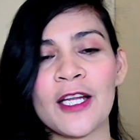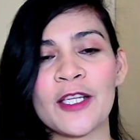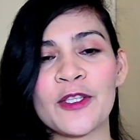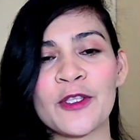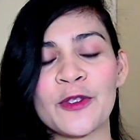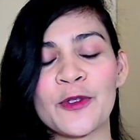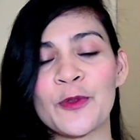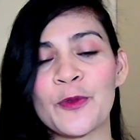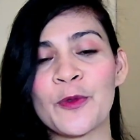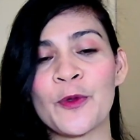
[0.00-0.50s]
and
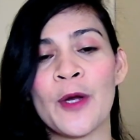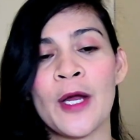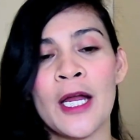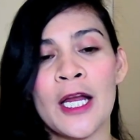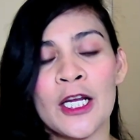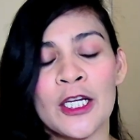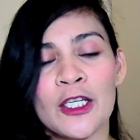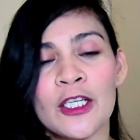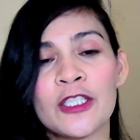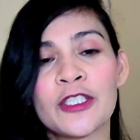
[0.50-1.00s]
to
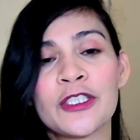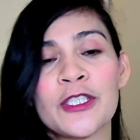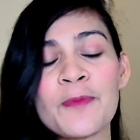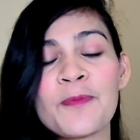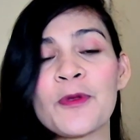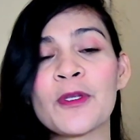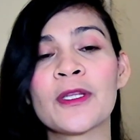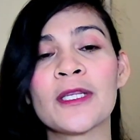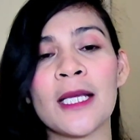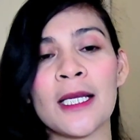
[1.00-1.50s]

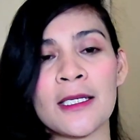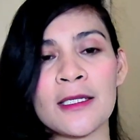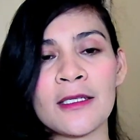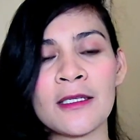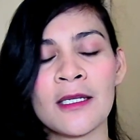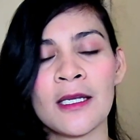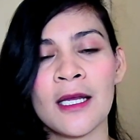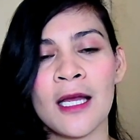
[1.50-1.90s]
contributed